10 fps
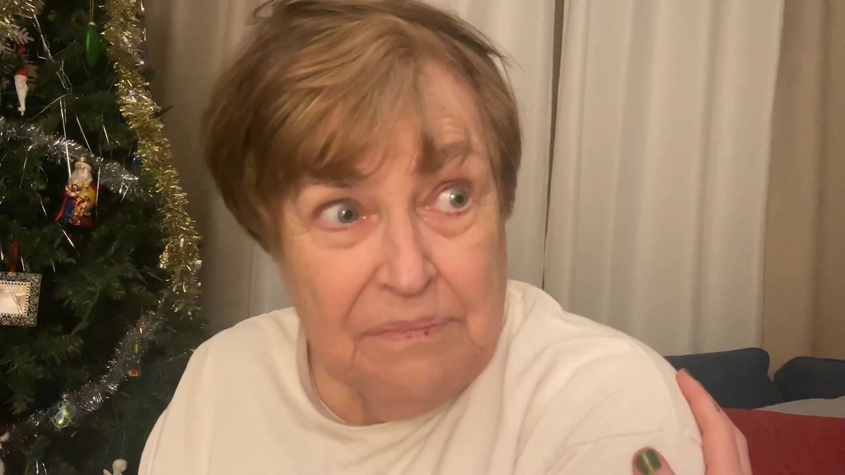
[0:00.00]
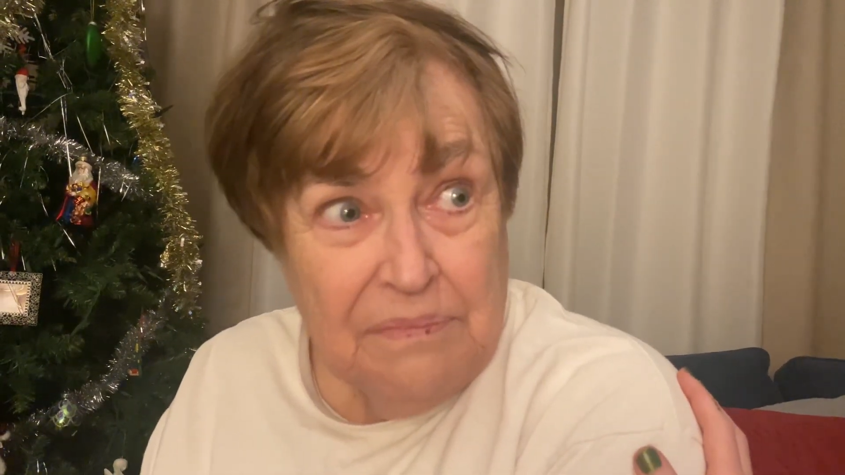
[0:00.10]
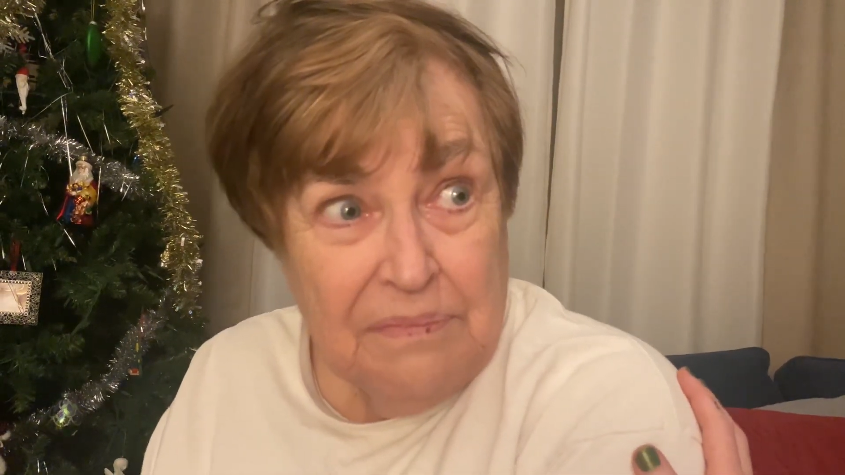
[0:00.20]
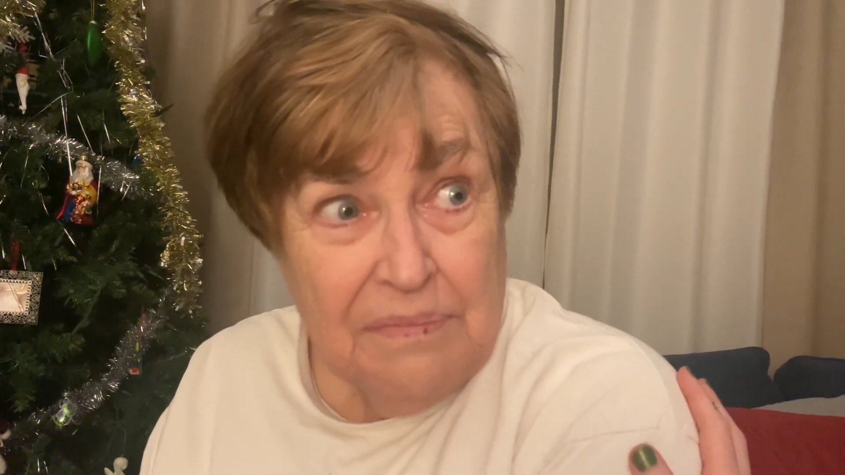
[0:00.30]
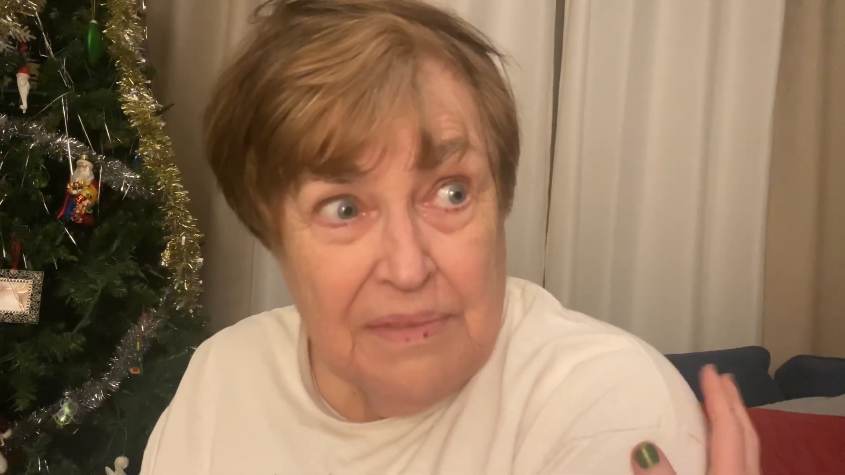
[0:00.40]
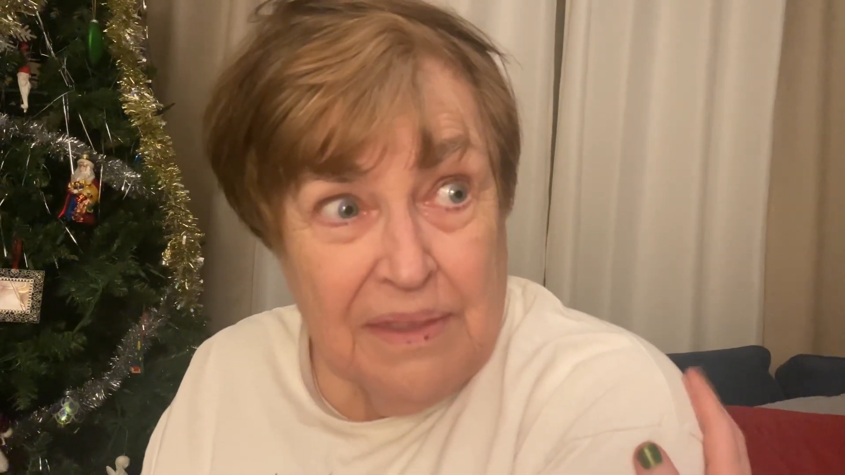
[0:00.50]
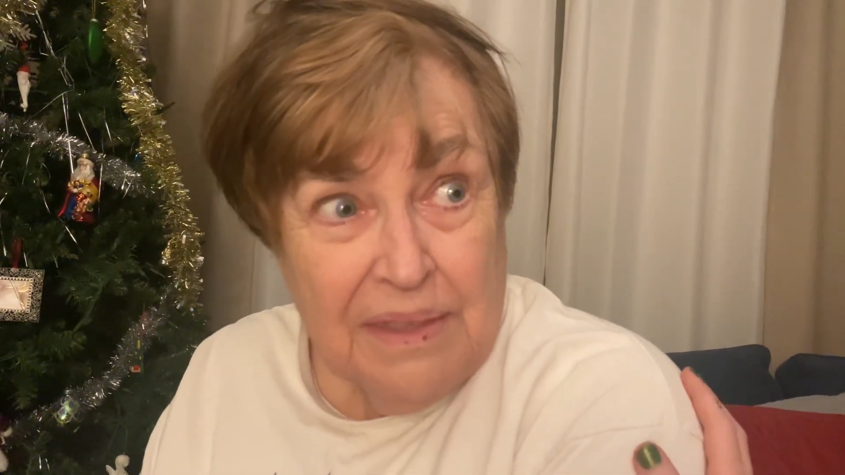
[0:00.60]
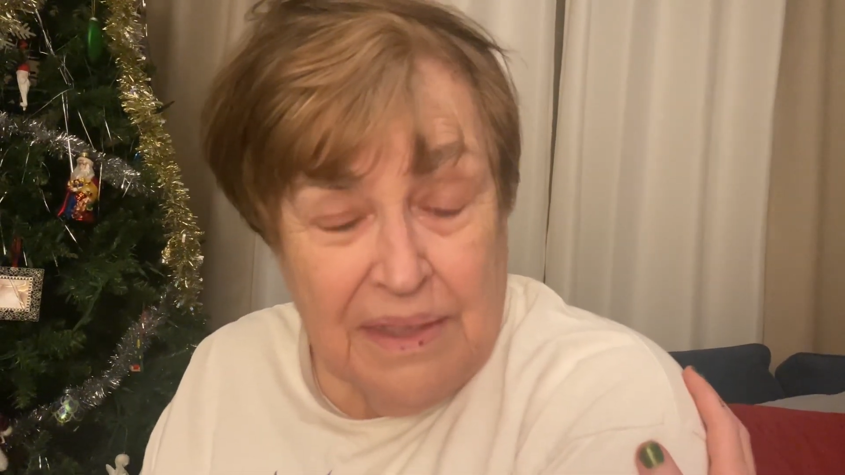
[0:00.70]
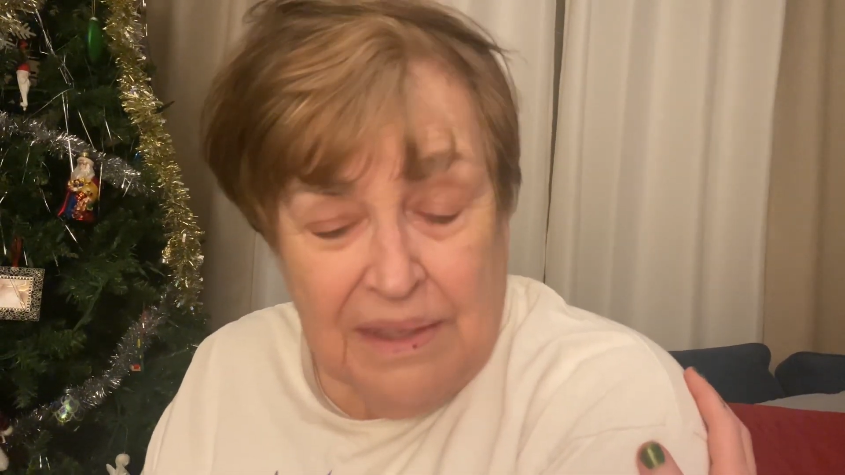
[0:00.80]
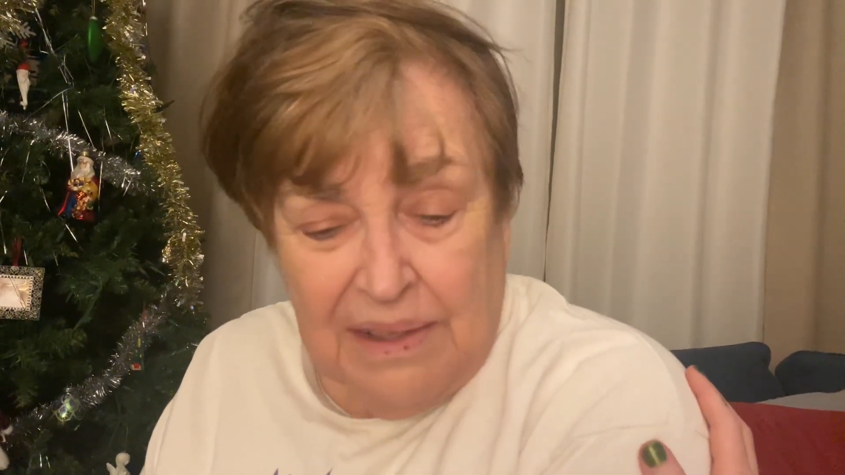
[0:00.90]
all here.
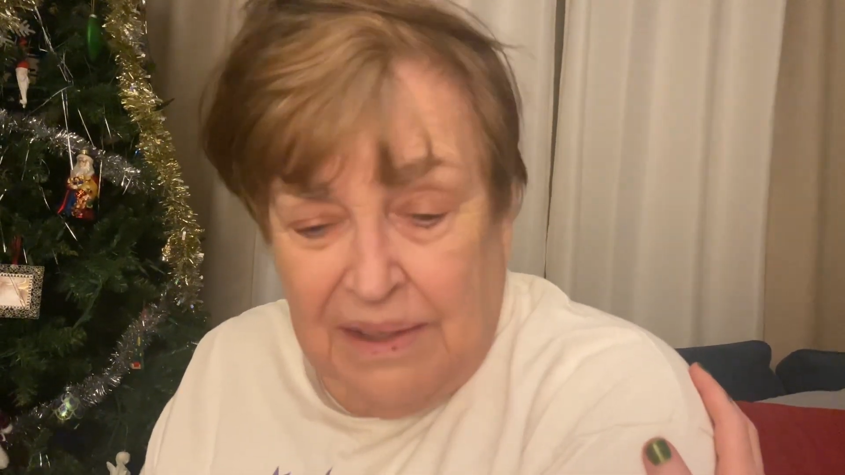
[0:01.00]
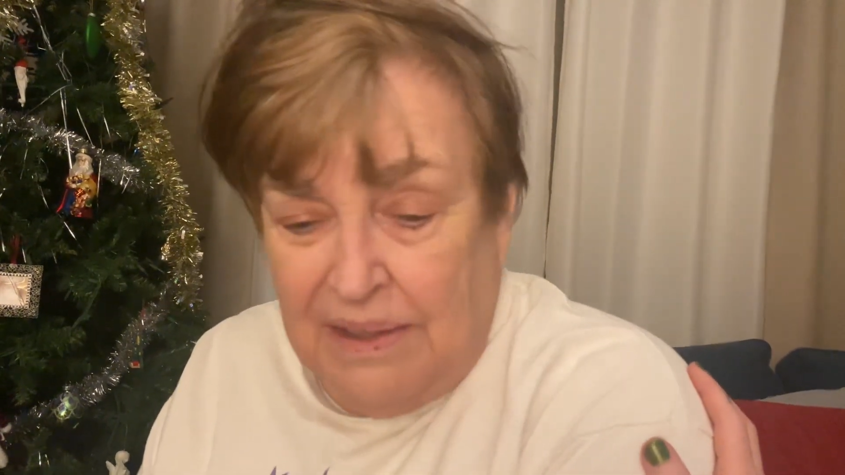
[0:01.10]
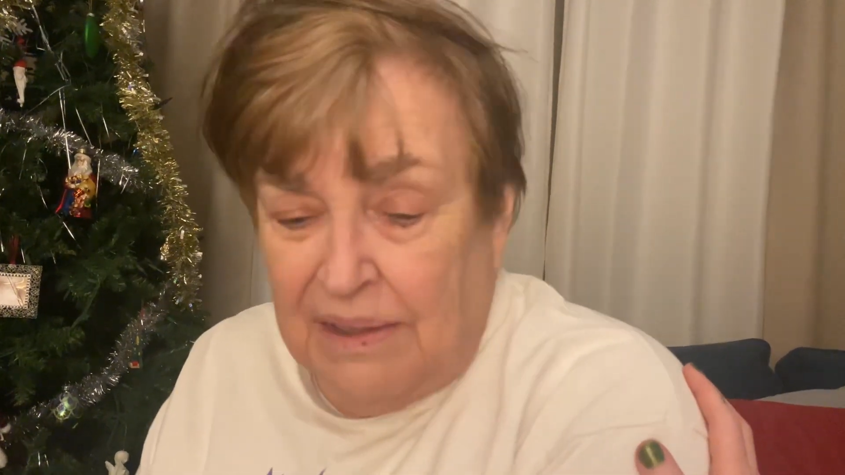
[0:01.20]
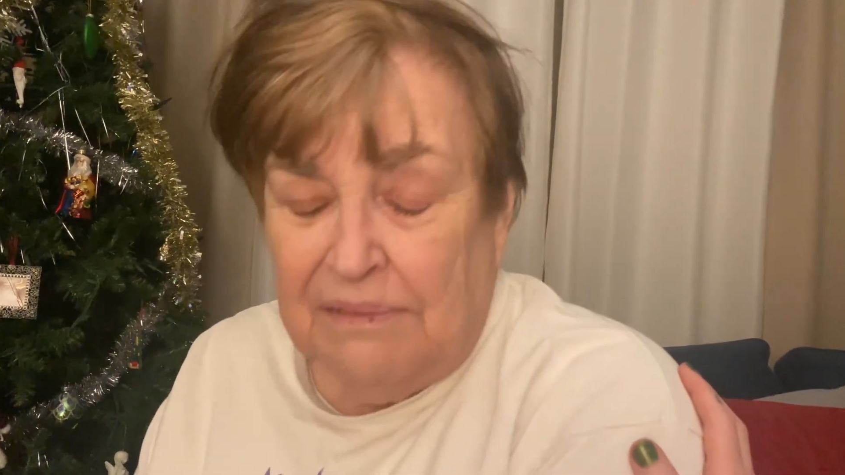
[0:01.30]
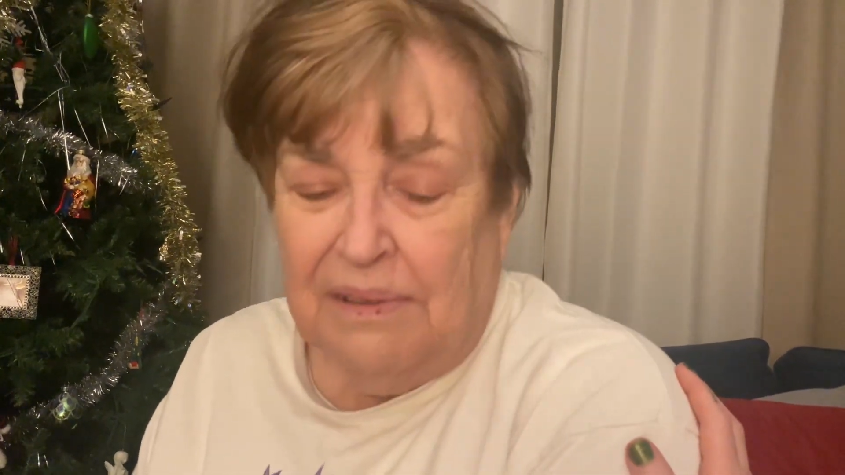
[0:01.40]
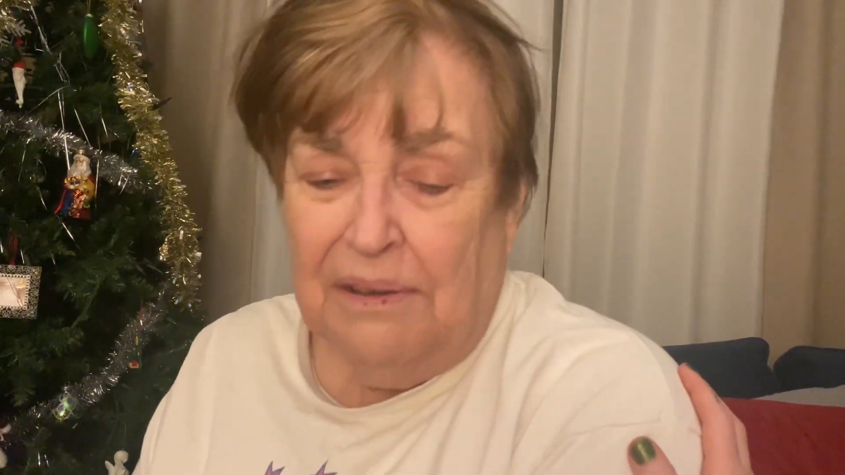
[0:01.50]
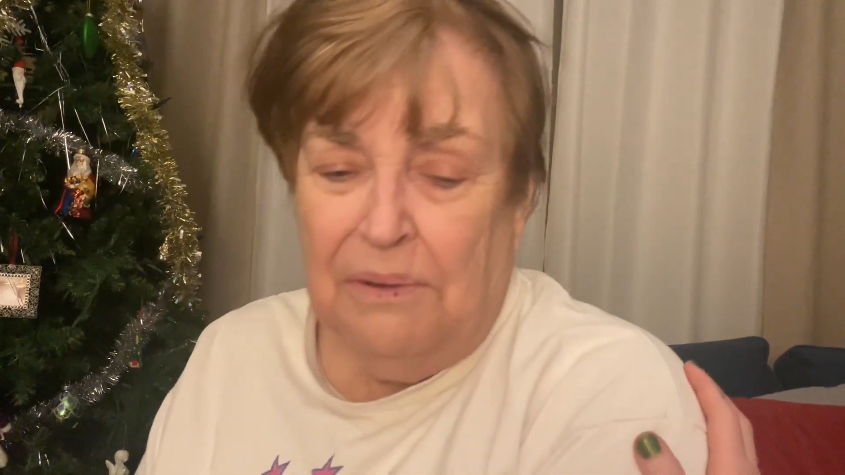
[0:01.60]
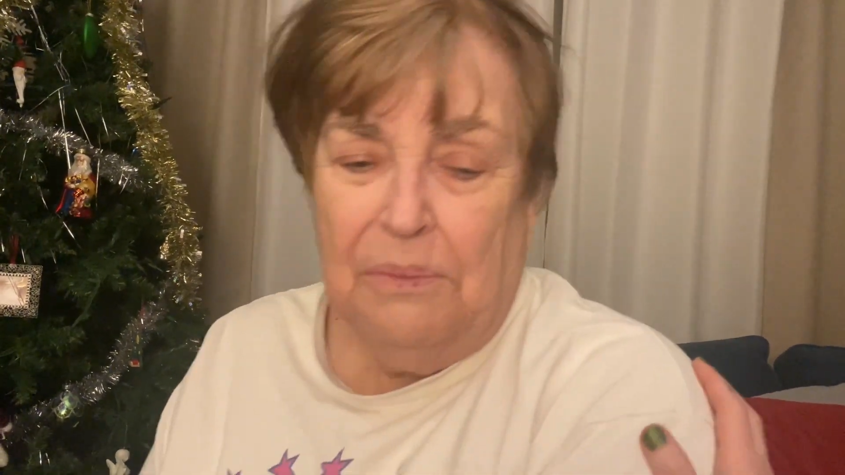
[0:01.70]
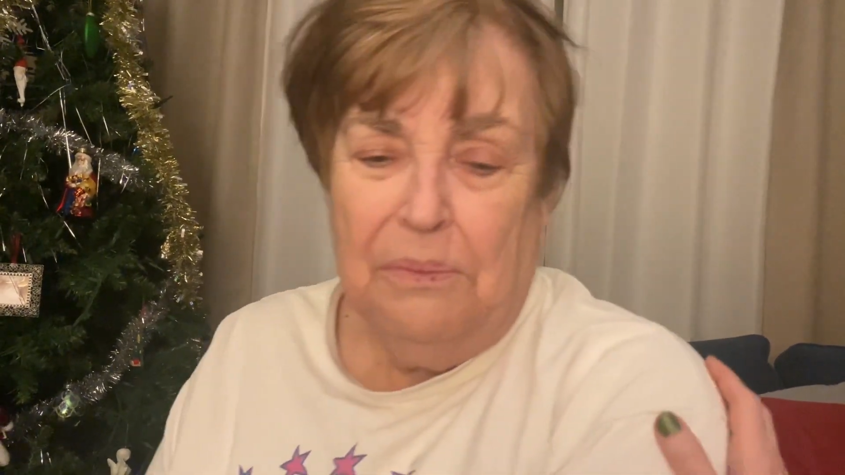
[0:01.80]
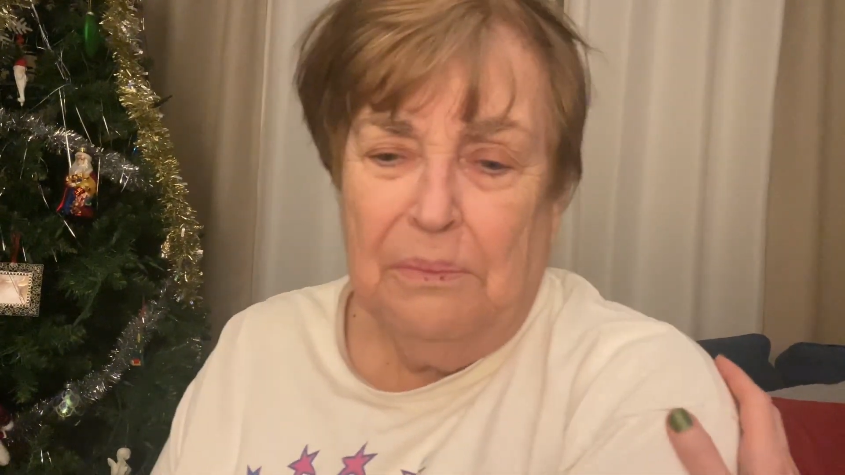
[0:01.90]

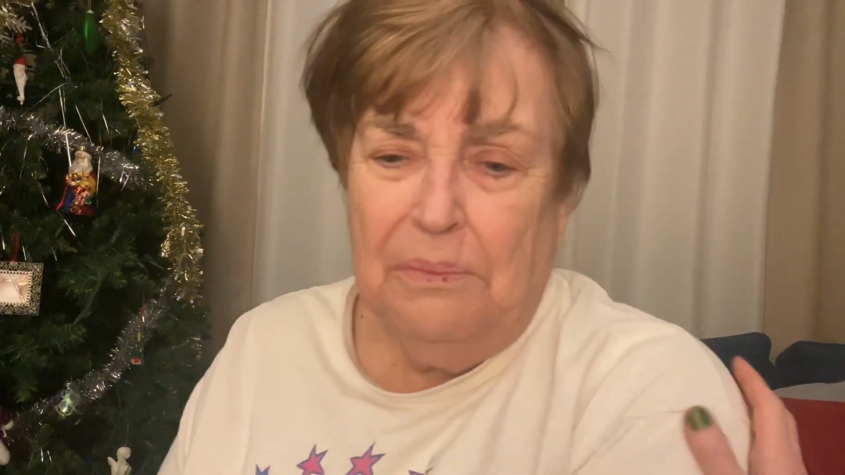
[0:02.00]
Oh.